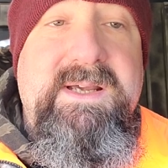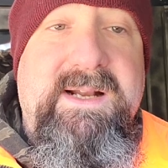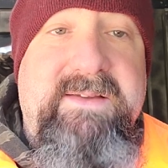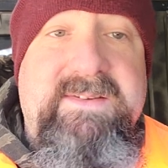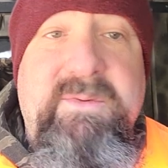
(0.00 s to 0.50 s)

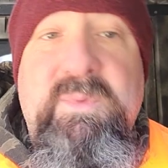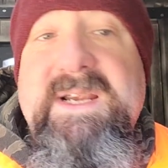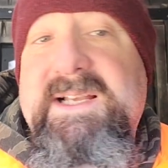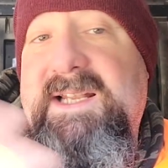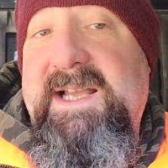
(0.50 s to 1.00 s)
And I say we
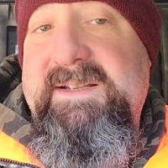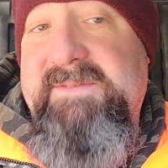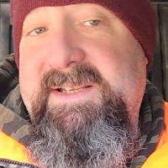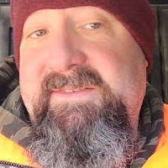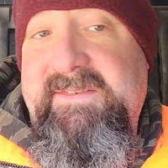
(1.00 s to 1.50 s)

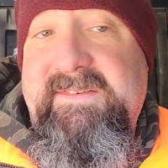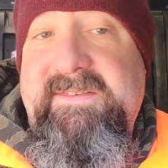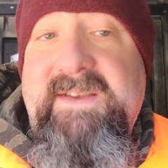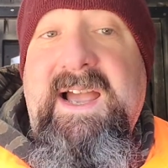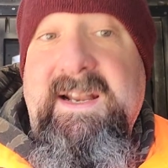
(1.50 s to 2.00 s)
collectively as a
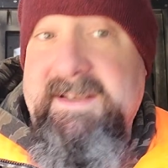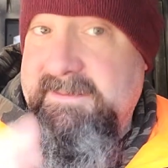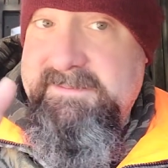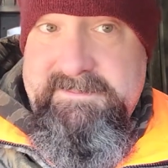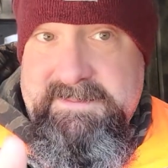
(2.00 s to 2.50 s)
society.
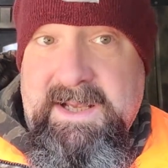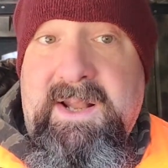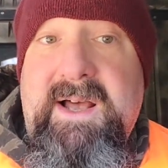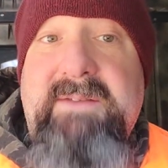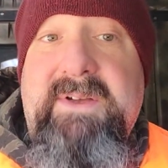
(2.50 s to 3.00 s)
A
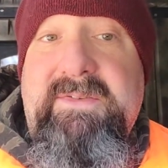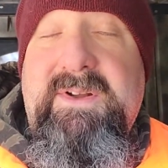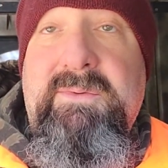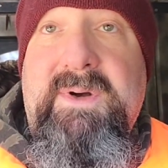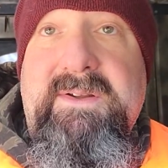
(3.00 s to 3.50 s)
lot of us
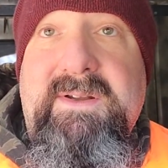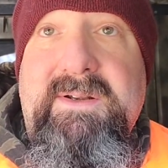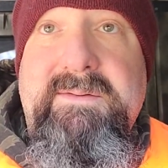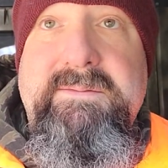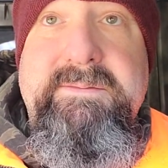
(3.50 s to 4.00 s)
know what to
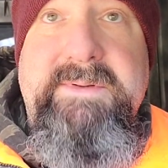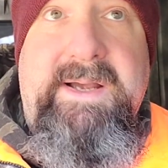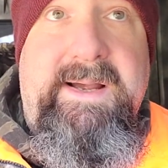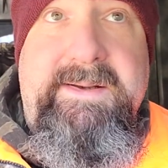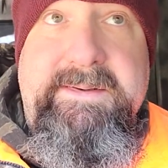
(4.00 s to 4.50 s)
do.
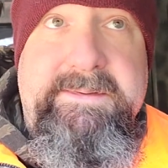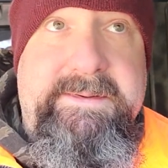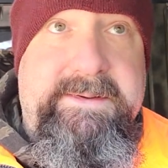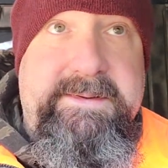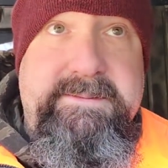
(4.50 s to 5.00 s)
You
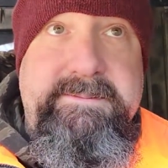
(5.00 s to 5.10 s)
look at